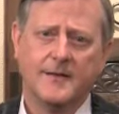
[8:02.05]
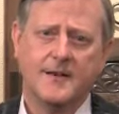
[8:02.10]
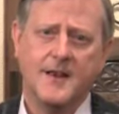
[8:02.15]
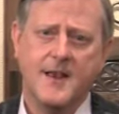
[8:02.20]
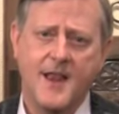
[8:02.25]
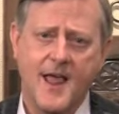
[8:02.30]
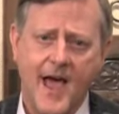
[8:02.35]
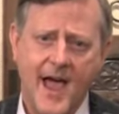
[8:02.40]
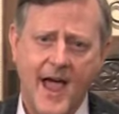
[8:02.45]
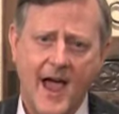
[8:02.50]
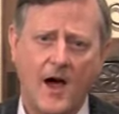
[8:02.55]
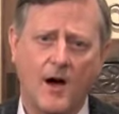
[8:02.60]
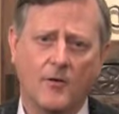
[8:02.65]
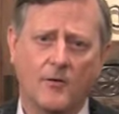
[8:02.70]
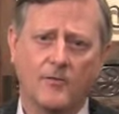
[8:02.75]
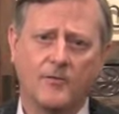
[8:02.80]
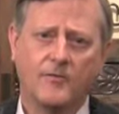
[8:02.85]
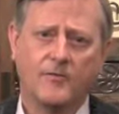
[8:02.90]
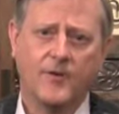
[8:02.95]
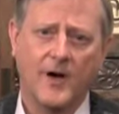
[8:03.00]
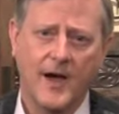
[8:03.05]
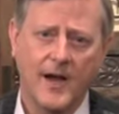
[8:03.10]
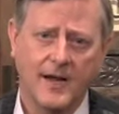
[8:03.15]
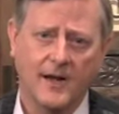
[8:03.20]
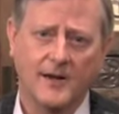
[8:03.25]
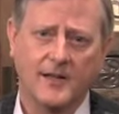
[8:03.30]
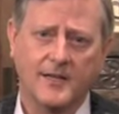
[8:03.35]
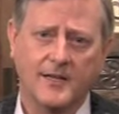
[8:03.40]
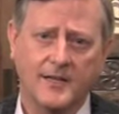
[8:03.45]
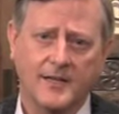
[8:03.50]
Now,
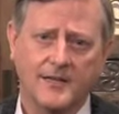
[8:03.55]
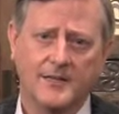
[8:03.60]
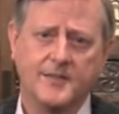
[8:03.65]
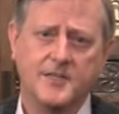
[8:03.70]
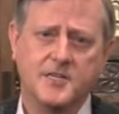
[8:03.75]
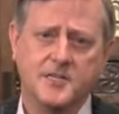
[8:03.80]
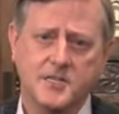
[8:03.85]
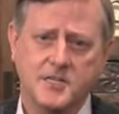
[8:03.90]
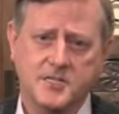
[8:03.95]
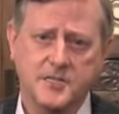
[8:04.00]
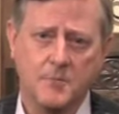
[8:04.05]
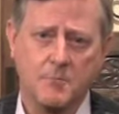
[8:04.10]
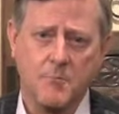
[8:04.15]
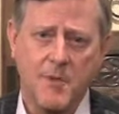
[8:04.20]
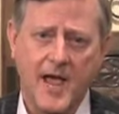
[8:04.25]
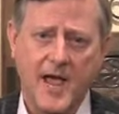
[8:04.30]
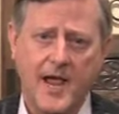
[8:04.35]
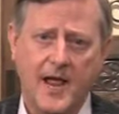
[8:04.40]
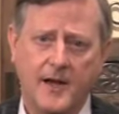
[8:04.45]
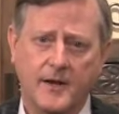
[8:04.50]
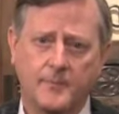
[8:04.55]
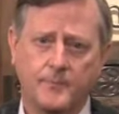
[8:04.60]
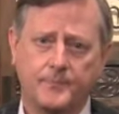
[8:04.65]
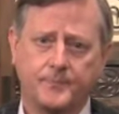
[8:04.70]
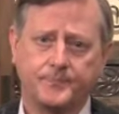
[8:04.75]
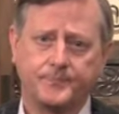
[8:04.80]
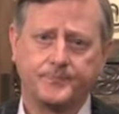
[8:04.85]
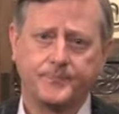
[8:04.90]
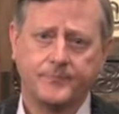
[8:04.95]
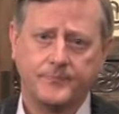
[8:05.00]
finally, this is the man
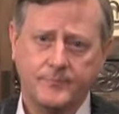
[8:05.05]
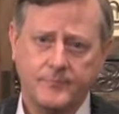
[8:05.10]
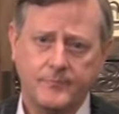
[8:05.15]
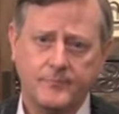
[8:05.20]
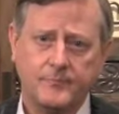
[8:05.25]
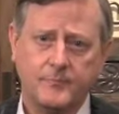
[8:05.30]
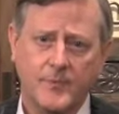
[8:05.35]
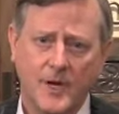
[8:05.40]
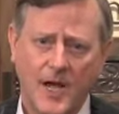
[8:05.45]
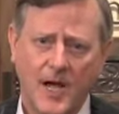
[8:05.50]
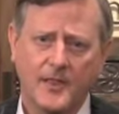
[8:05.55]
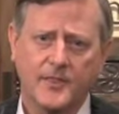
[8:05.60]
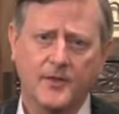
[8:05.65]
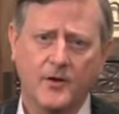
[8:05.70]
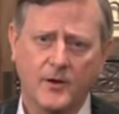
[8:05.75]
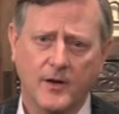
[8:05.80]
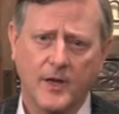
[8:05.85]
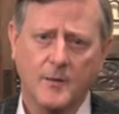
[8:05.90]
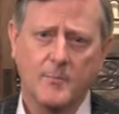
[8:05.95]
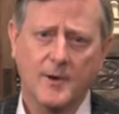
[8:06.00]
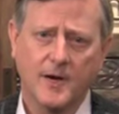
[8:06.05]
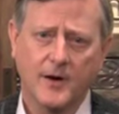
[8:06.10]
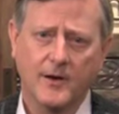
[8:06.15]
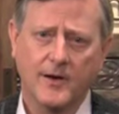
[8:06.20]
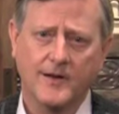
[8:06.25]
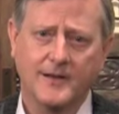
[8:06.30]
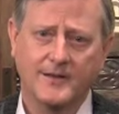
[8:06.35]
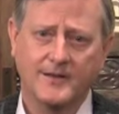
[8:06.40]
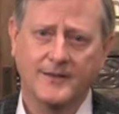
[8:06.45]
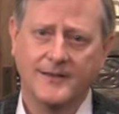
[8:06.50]
I thought I
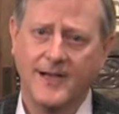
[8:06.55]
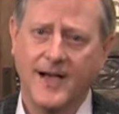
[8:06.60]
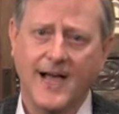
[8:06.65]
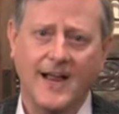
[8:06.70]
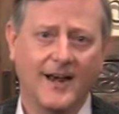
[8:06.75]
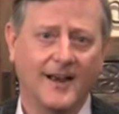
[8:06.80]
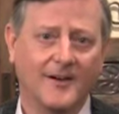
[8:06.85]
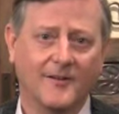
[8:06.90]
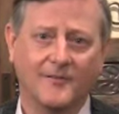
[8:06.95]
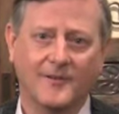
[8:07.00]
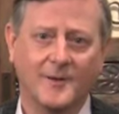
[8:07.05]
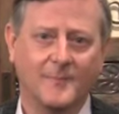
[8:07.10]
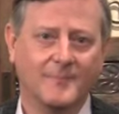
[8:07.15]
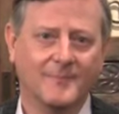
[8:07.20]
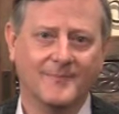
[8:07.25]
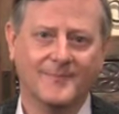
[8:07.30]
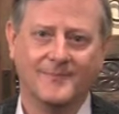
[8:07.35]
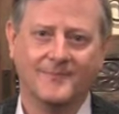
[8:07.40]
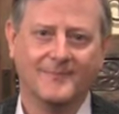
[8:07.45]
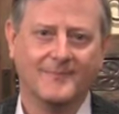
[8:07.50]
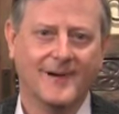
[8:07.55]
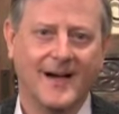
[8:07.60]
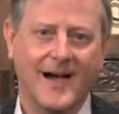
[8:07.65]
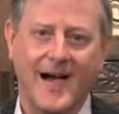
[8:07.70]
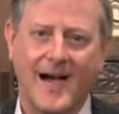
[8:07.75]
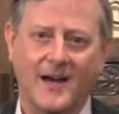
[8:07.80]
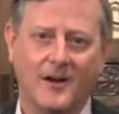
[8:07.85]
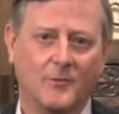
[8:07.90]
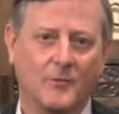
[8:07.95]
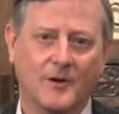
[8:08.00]
married. I love him.
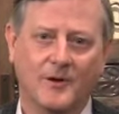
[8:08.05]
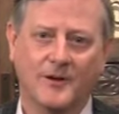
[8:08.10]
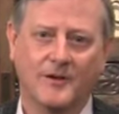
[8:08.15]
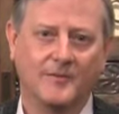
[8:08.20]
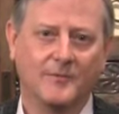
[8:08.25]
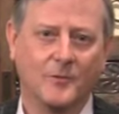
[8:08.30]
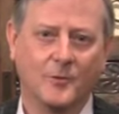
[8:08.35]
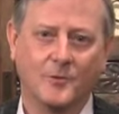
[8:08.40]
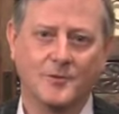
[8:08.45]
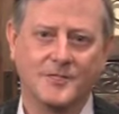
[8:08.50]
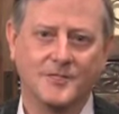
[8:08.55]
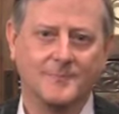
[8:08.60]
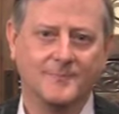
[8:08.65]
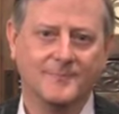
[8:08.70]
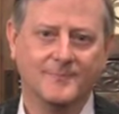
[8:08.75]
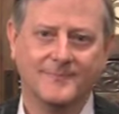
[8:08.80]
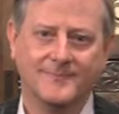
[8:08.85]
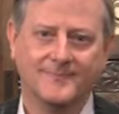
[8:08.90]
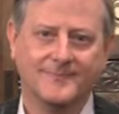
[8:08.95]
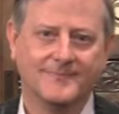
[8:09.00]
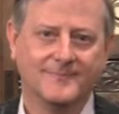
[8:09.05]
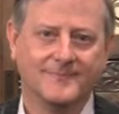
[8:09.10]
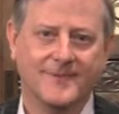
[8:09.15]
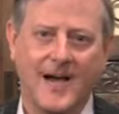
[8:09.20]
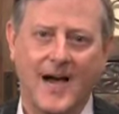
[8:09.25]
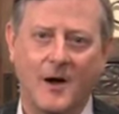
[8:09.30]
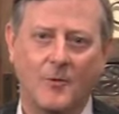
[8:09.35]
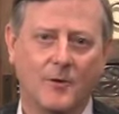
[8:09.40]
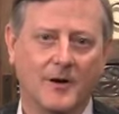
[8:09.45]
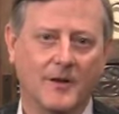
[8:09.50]
I don't want to divorce him.
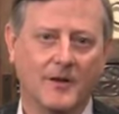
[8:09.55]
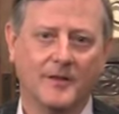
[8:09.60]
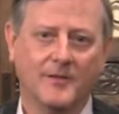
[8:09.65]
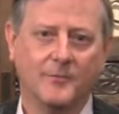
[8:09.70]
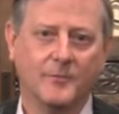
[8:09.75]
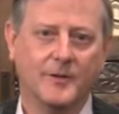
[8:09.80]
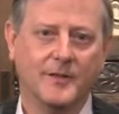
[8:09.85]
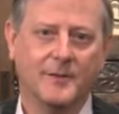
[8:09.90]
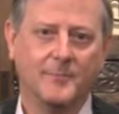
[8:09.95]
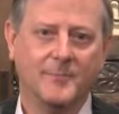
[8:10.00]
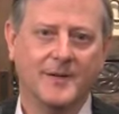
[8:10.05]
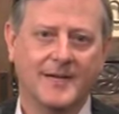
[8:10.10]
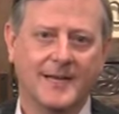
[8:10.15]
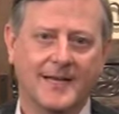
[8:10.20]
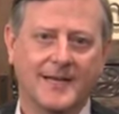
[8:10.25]
I want to live with him.